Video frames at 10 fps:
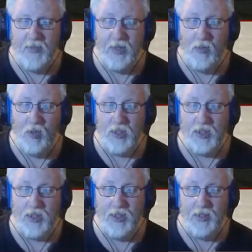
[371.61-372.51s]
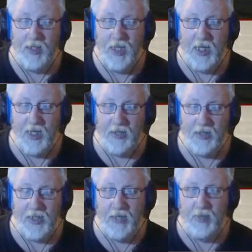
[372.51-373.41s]
It works in any other
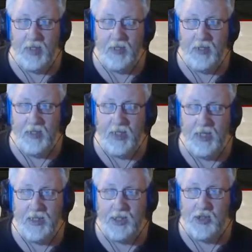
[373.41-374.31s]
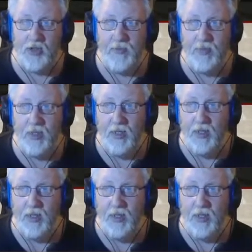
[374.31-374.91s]
game that I stream,